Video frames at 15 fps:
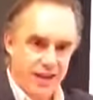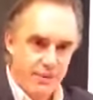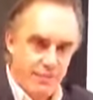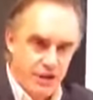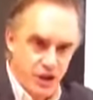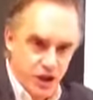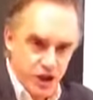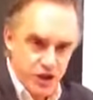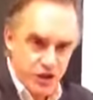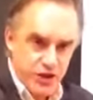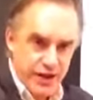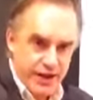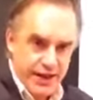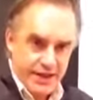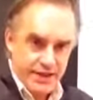
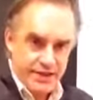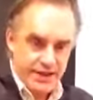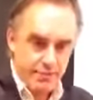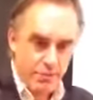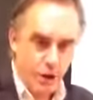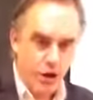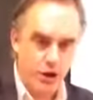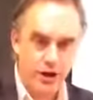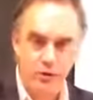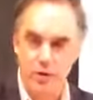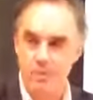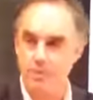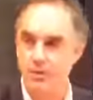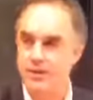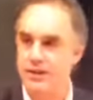imagistic and symbolic
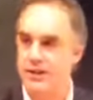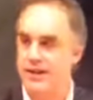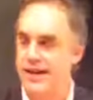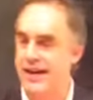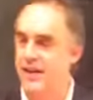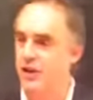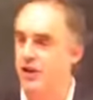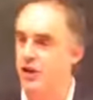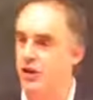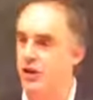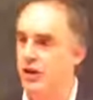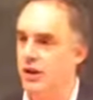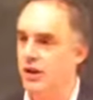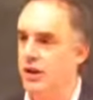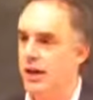
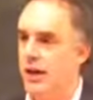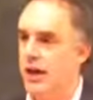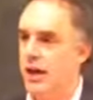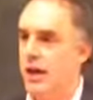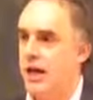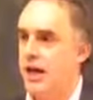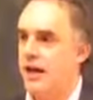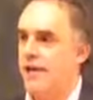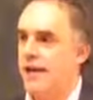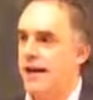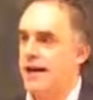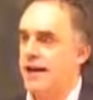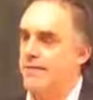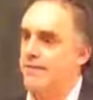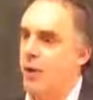representation
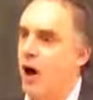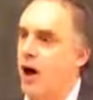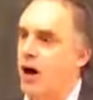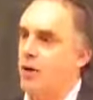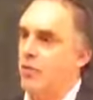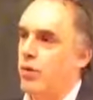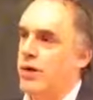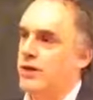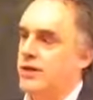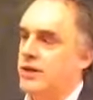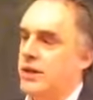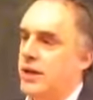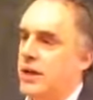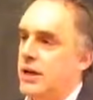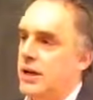that in part
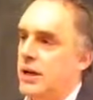was